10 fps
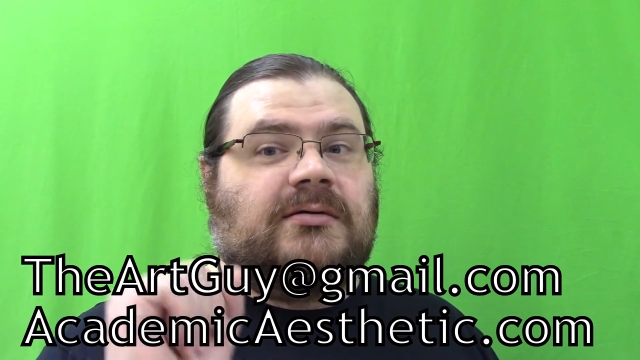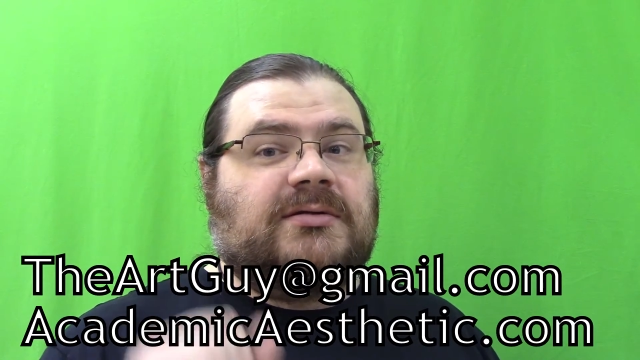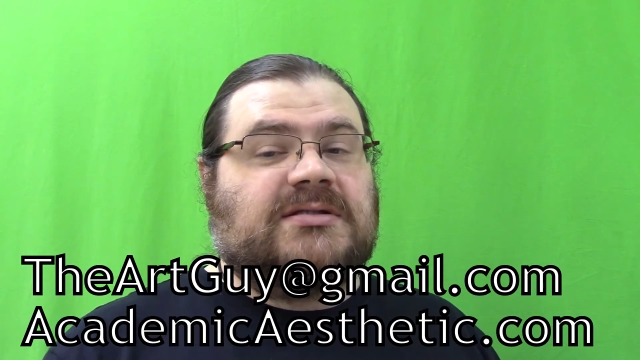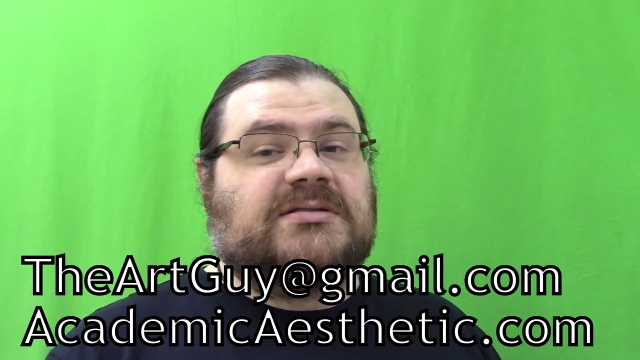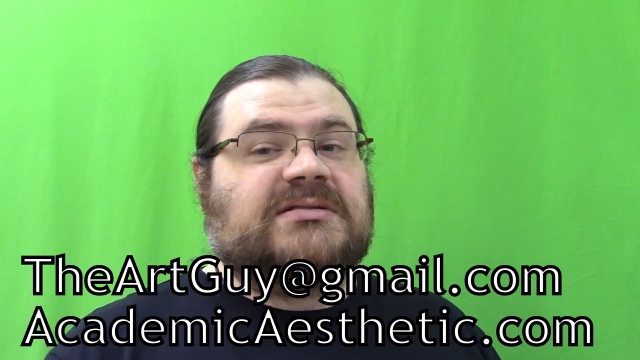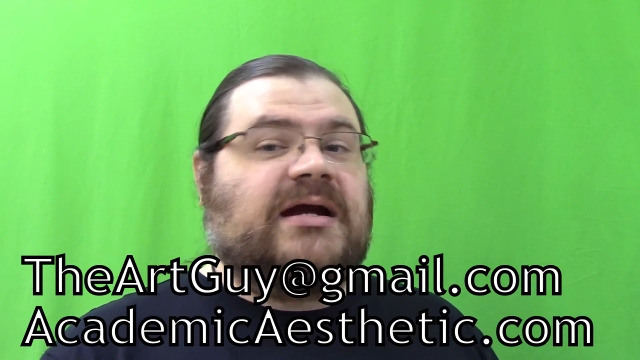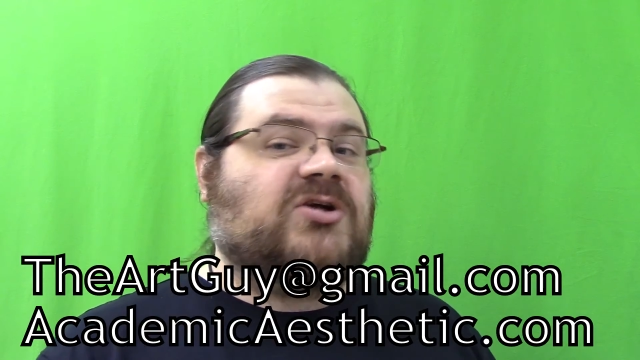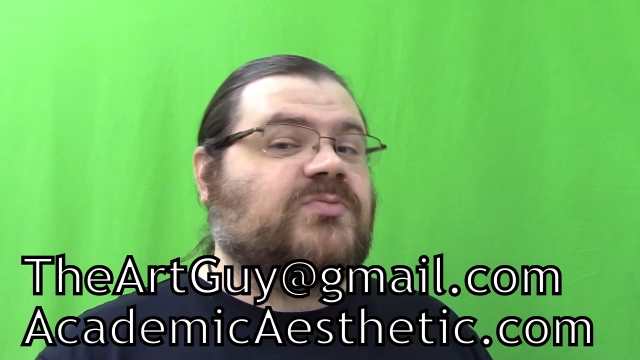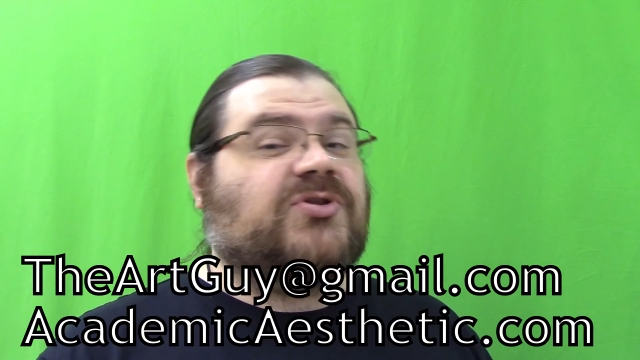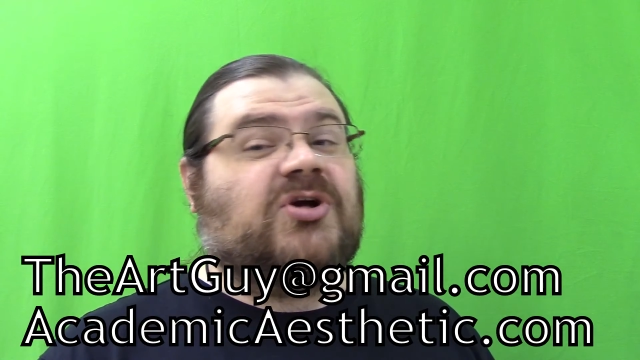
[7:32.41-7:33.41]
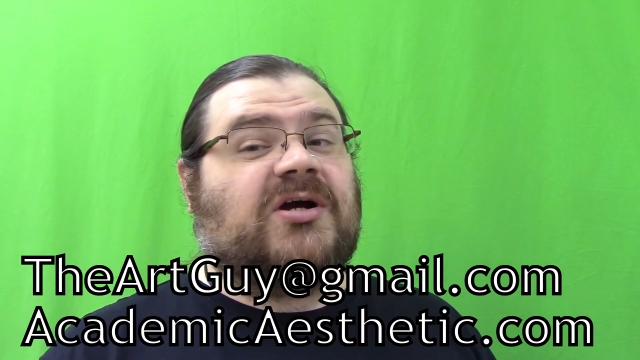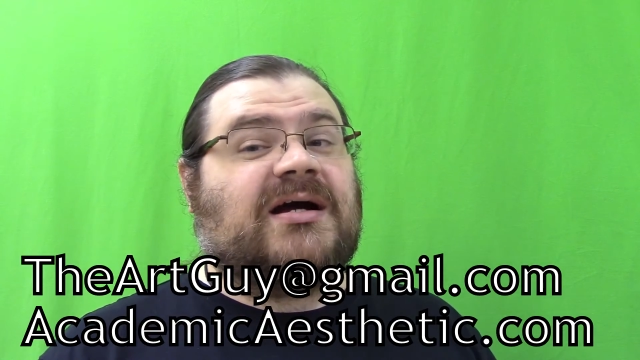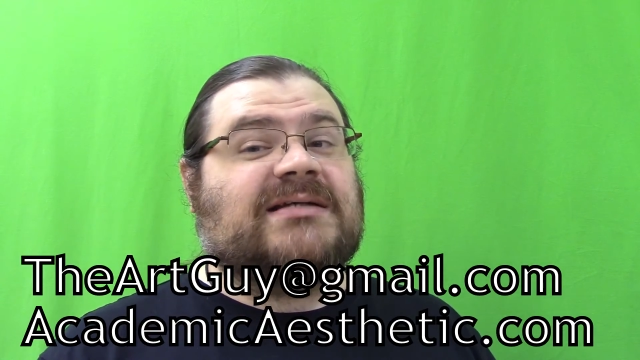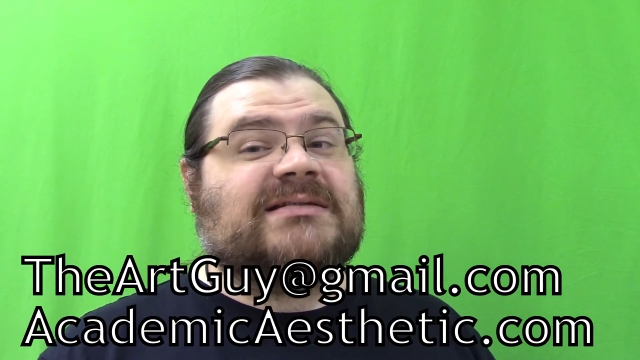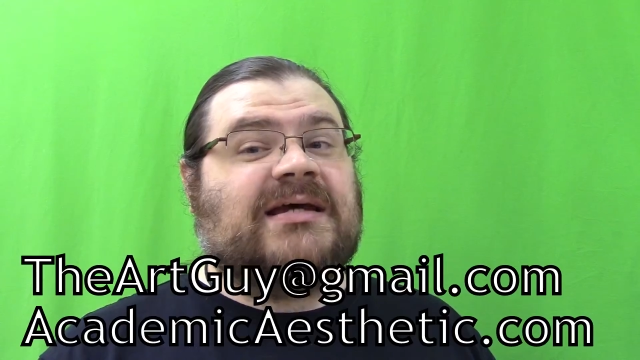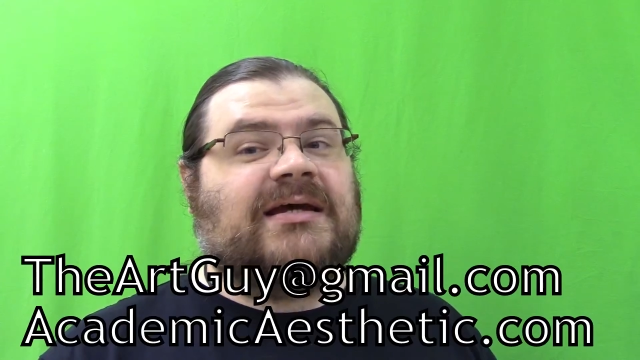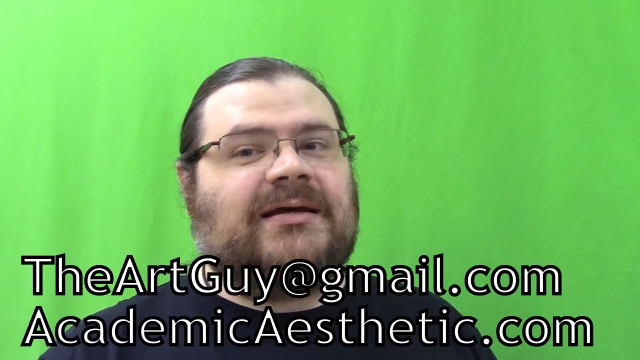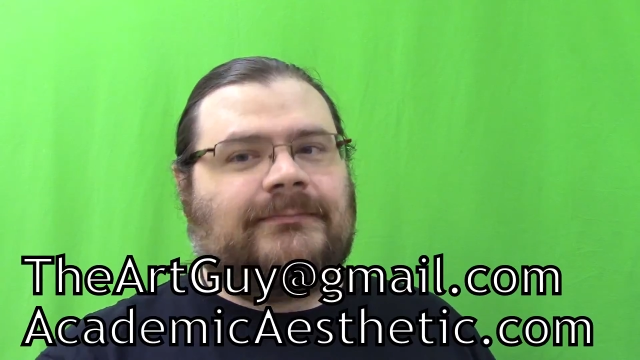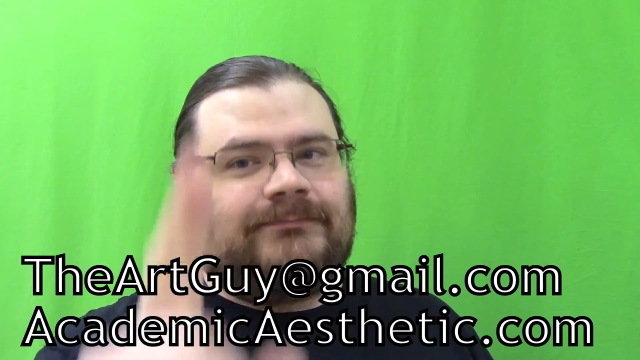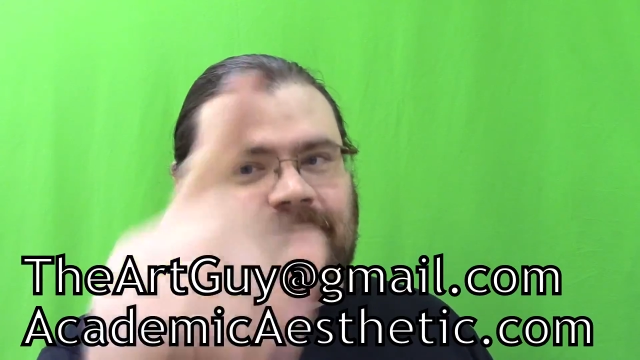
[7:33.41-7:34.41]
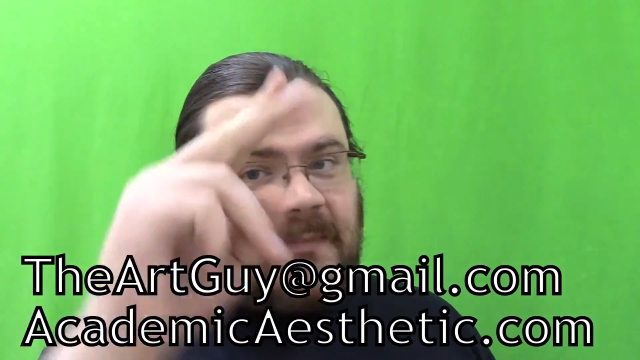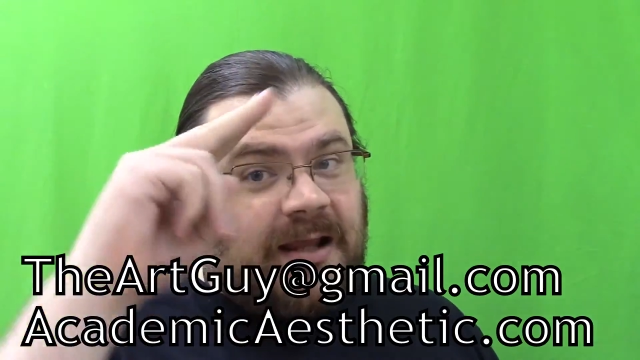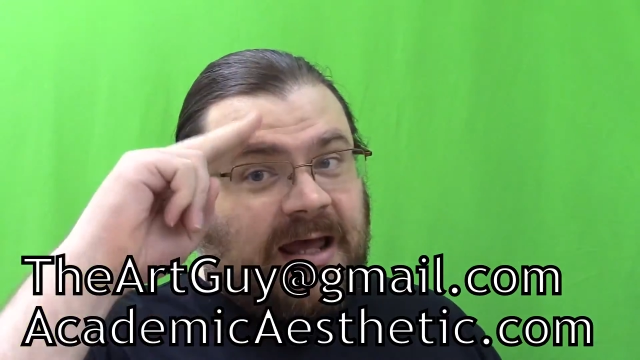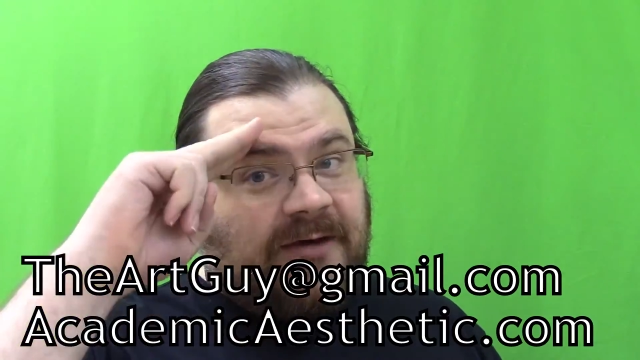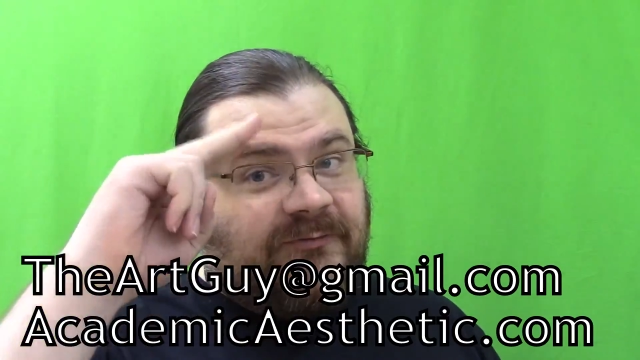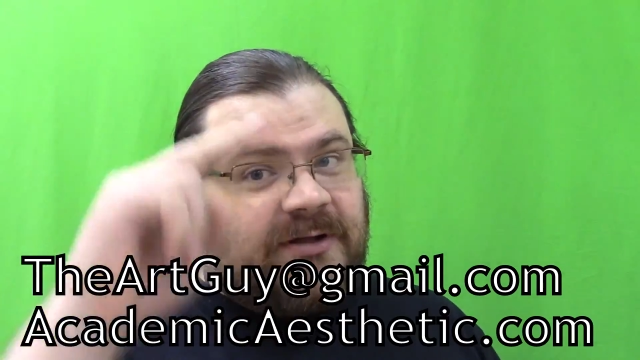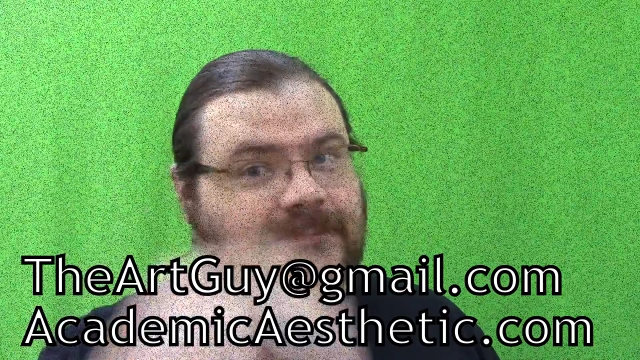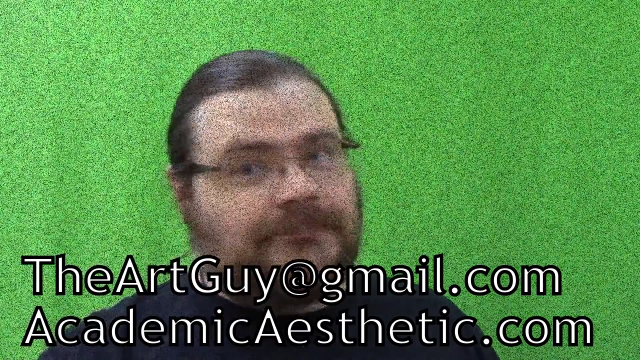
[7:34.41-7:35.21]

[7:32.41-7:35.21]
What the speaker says: this is Aaron Smith, the Art Guy, saying, have fun.